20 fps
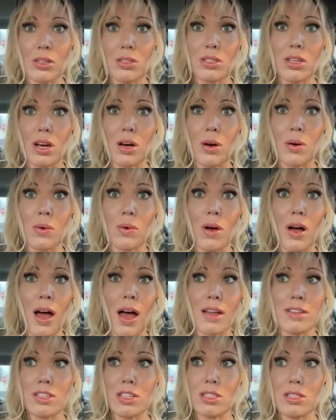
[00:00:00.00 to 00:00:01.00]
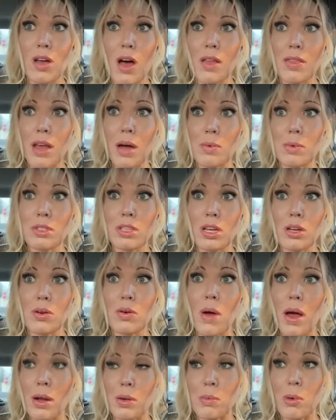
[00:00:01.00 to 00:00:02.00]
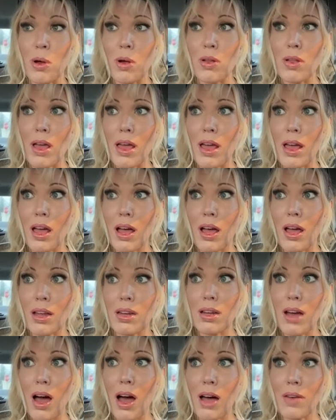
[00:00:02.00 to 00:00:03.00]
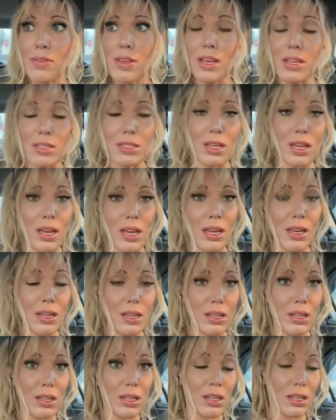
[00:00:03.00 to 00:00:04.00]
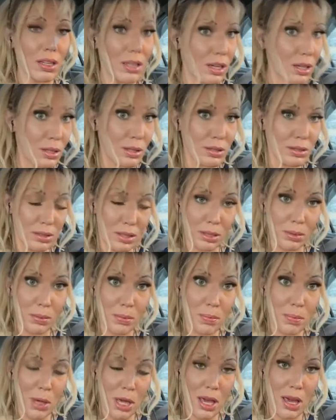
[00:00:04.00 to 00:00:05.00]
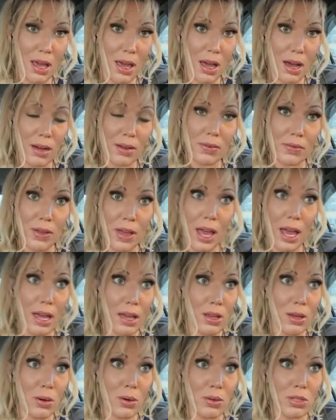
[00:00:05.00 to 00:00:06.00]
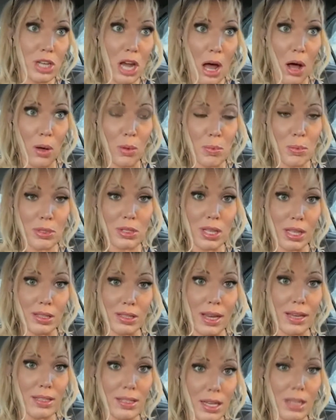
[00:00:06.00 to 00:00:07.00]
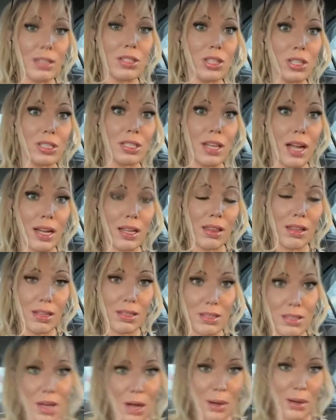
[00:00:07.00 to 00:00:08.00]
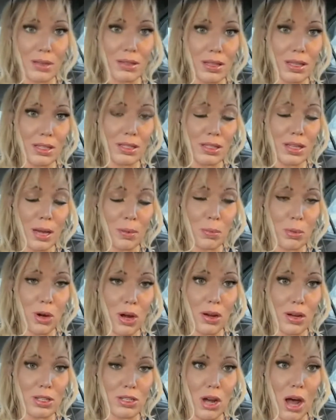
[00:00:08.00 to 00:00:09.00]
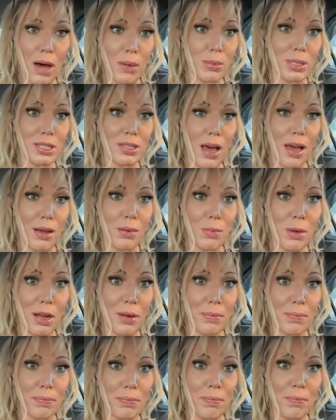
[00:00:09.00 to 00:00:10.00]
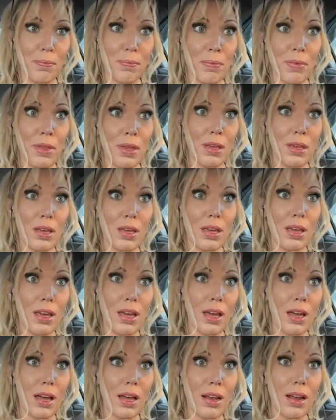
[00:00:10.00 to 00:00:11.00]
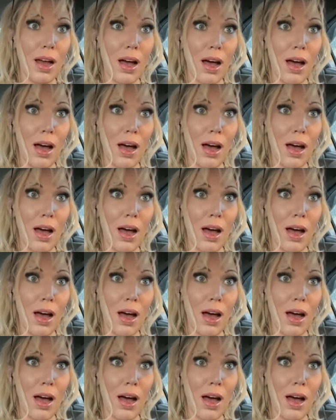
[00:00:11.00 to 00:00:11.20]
So I just thought that was incredible. And obviously, it'll be of a huge help since I did just end this temporary job assignment. And